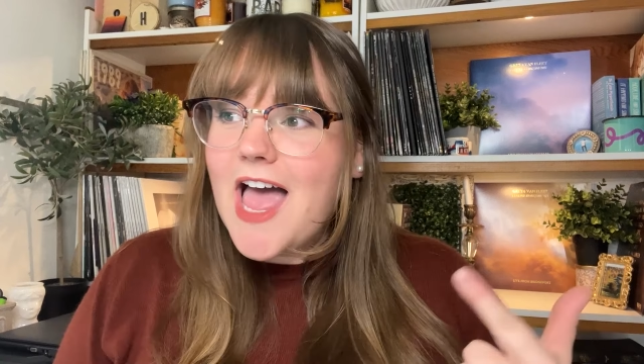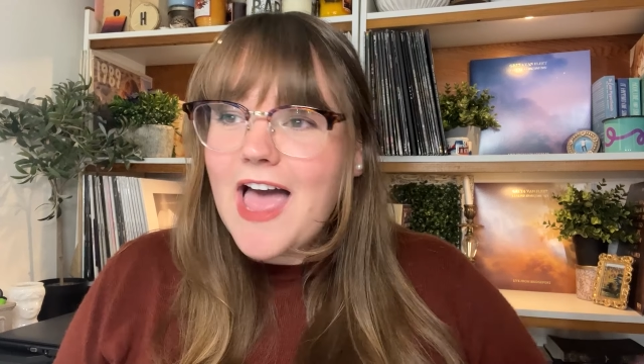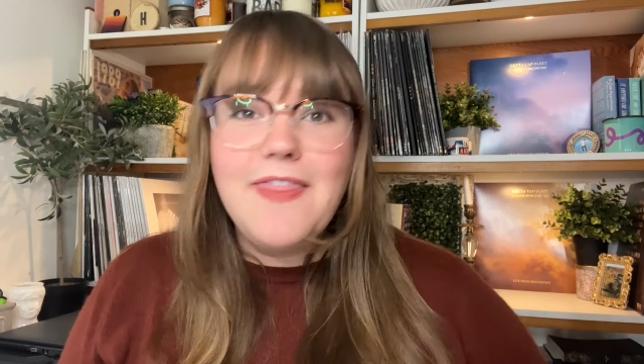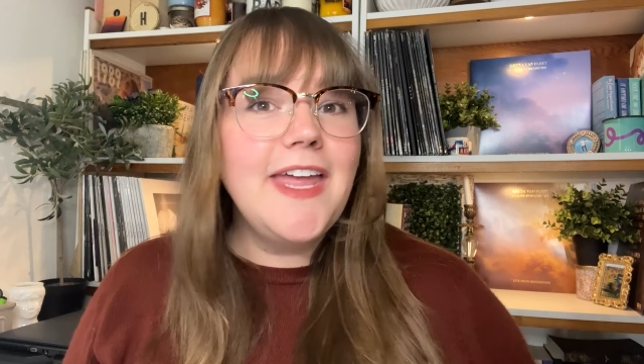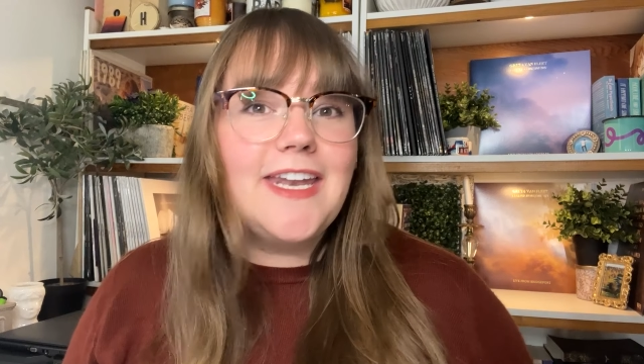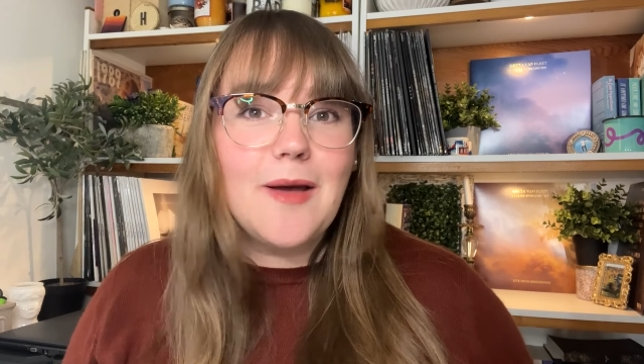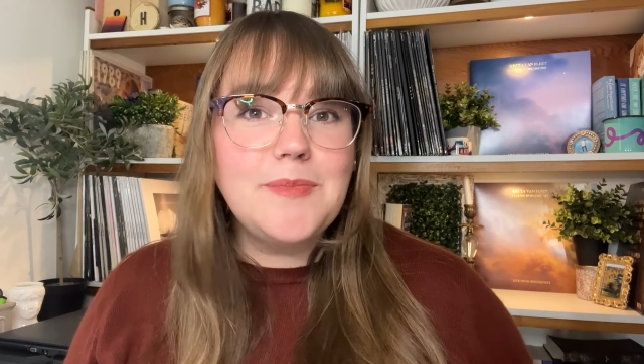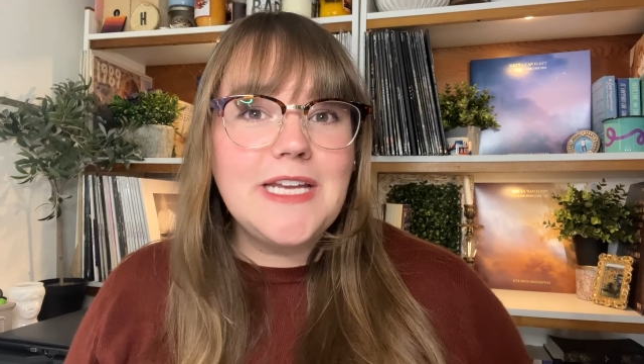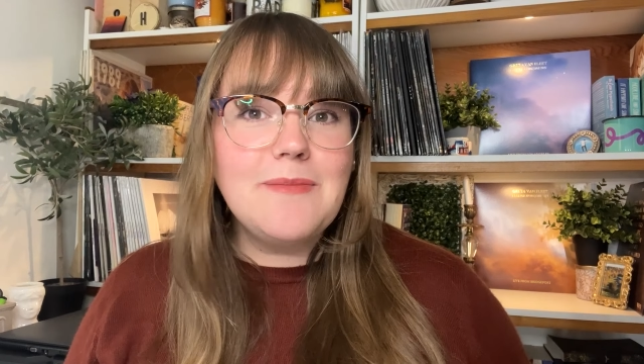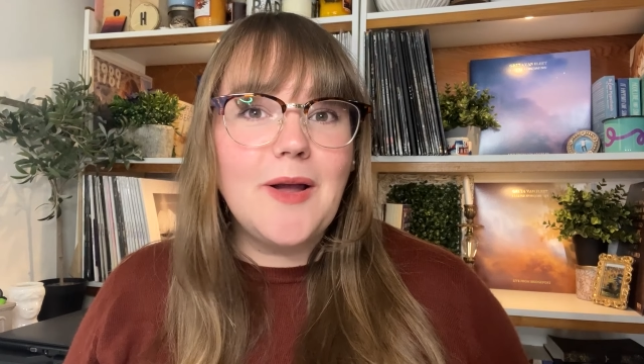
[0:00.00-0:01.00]
and then
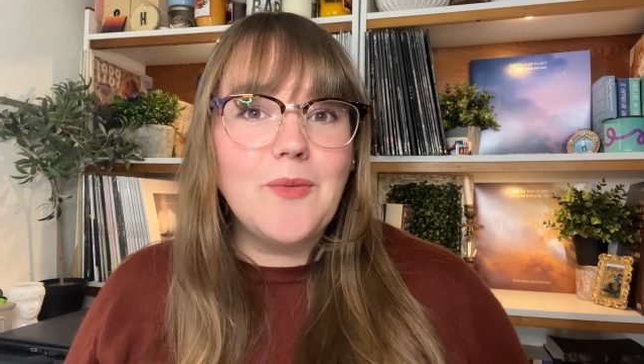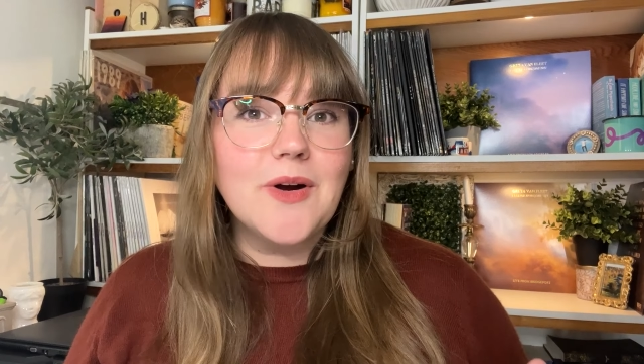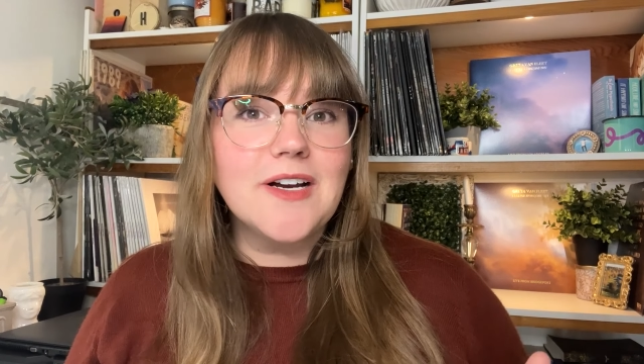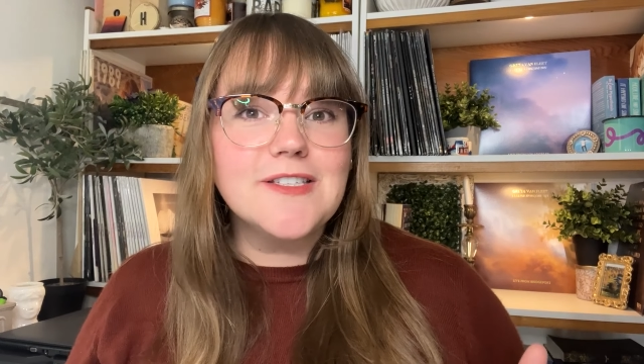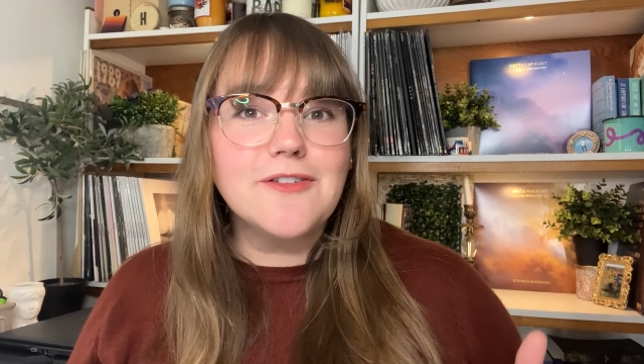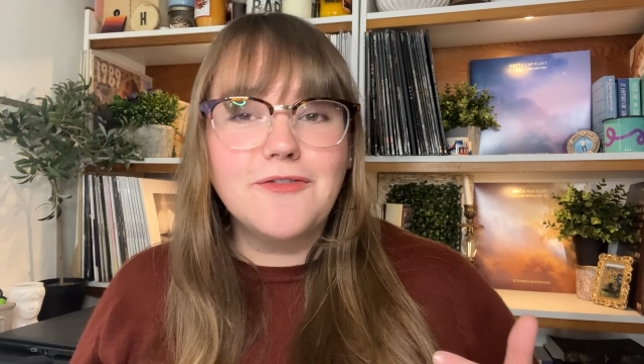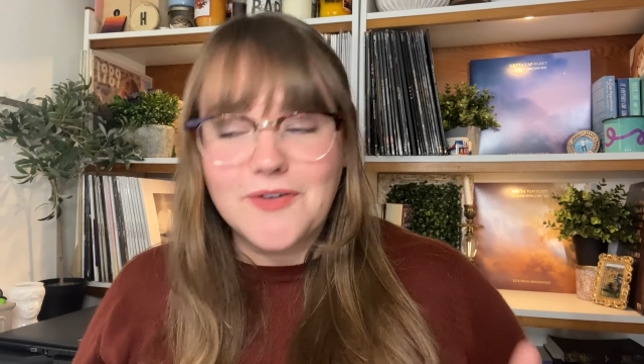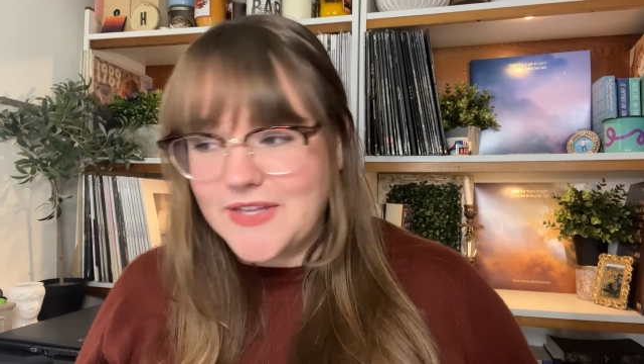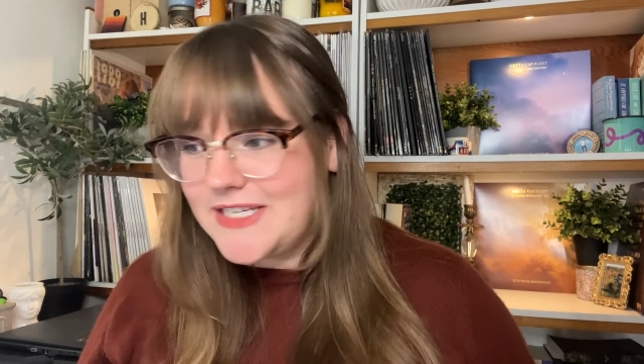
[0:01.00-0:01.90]
update my words for the